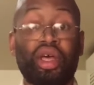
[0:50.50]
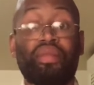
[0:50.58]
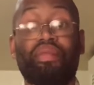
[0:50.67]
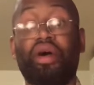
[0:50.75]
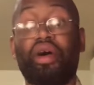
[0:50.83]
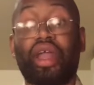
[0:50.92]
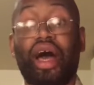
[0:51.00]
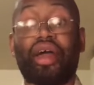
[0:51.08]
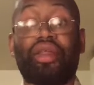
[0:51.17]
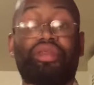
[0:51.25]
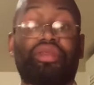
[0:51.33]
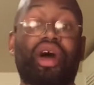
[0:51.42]
But I
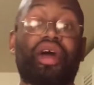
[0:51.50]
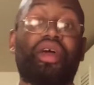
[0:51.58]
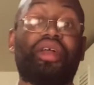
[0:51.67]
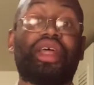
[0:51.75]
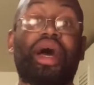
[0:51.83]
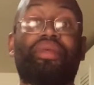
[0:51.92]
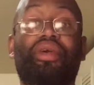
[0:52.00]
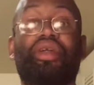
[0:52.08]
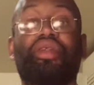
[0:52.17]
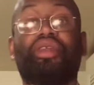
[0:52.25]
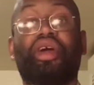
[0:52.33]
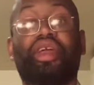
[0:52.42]
decided that I'm going
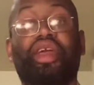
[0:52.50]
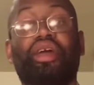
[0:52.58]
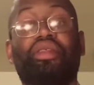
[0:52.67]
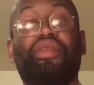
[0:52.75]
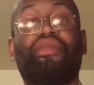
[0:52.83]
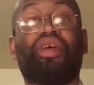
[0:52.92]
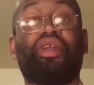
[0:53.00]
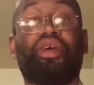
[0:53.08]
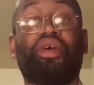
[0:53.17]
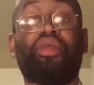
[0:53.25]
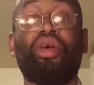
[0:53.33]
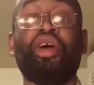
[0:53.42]
to dedicate this
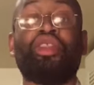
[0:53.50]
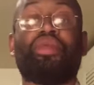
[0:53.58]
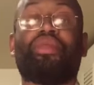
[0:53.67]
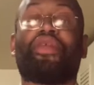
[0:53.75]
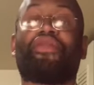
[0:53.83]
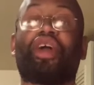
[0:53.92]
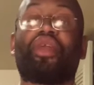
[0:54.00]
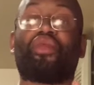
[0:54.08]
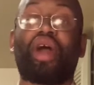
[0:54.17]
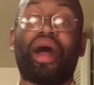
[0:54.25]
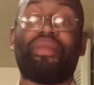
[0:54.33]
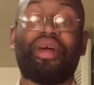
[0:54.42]
video to my friend
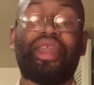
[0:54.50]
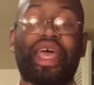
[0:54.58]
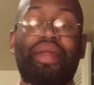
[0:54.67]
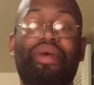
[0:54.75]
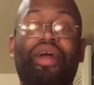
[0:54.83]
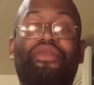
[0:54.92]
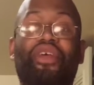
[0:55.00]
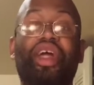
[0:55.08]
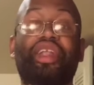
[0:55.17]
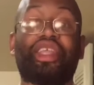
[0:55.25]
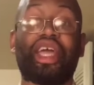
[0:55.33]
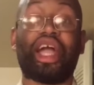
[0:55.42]
Reuben and my
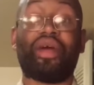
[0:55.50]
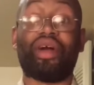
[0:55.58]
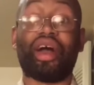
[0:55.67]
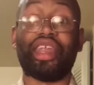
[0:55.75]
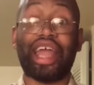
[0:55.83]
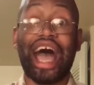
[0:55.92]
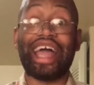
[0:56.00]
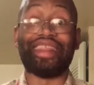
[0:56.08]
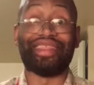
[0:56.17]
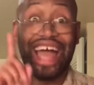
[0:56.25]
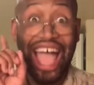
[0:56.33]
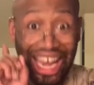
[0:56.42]
friend Tara.
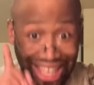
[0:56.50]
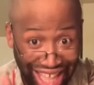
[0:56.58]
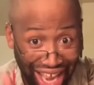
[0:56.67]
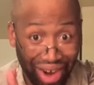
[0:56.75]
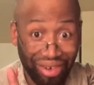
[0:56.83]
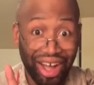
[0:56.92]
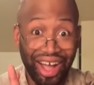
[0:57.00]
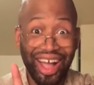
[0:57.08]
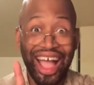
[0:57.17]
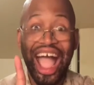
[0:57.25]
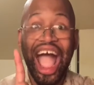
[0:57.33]
Not that Tara!